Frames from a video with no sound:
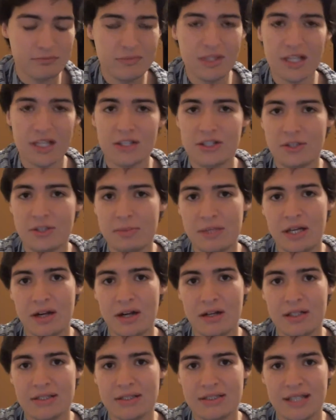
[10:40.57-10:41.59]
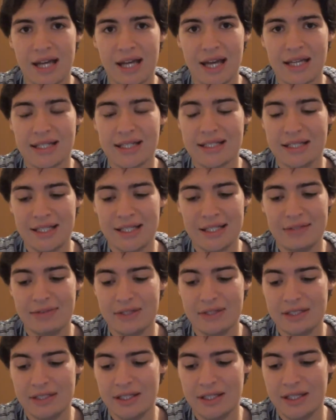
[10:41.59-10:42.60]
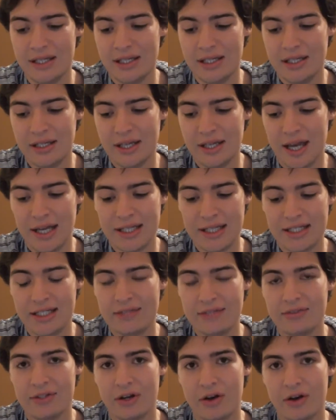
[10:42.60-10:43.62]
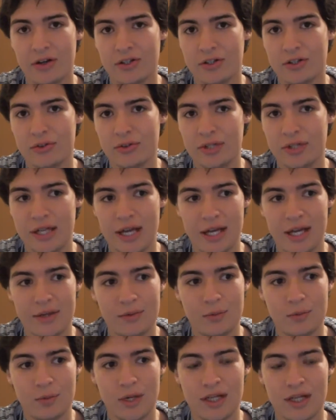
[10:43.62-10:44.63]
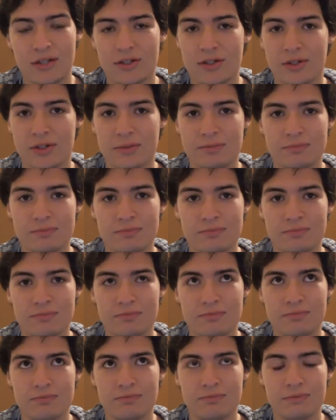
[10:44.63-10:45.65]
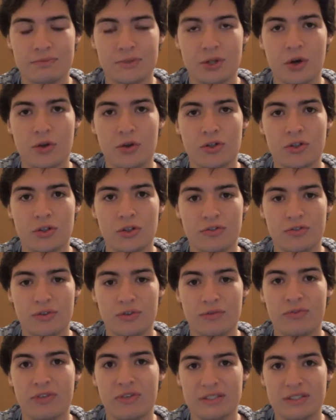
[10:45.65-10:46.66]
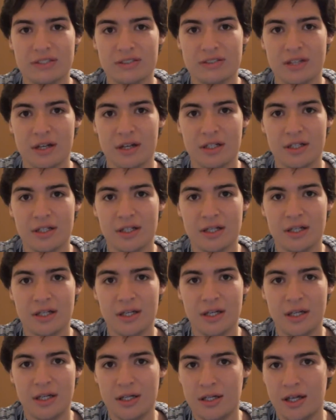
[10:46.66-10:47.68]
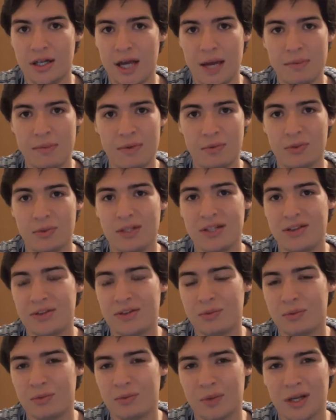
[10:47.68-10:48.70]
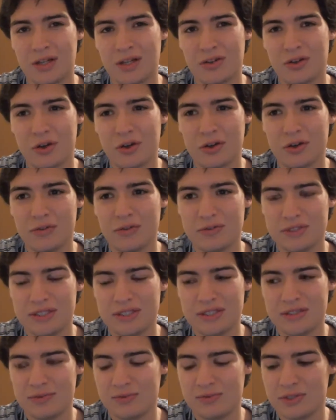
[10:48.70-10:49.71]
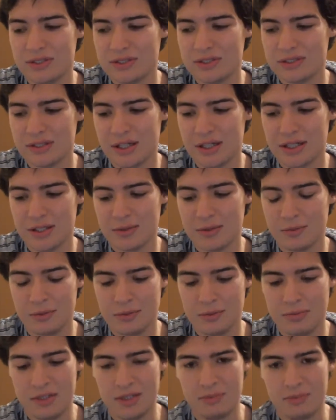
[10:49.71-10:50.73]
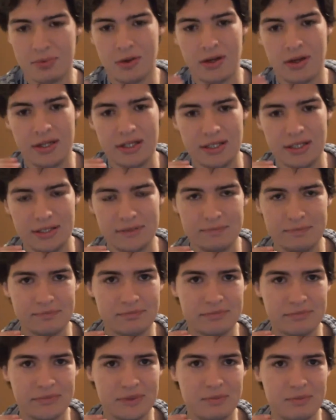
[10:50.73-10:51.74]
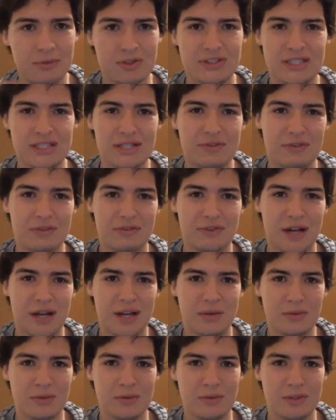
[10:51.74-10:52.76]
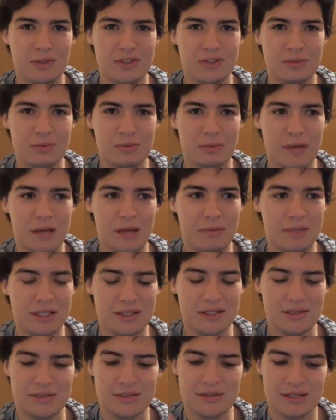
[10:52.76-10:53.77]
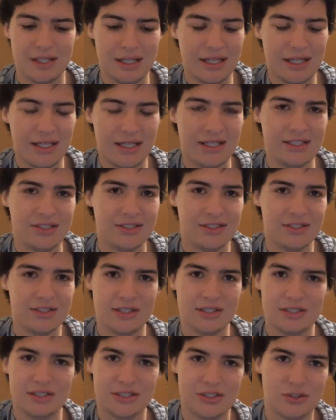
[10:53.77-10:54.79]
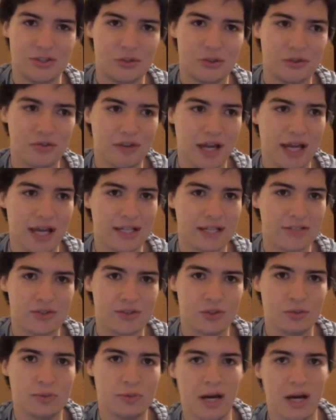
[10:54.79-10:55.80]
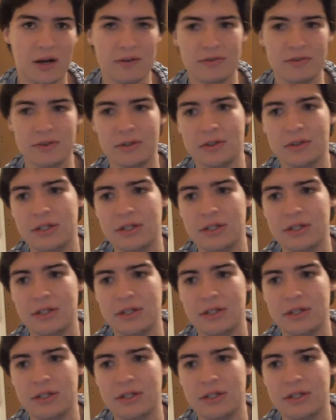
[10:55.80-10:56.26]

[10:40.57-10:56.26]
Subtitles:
to be honest, I can even argue that regular Goku from Frieza Saga, I mean, really, regular Goku from Frieza Saga would be probably the most even fight with Superman because he's just too fast, too powerful.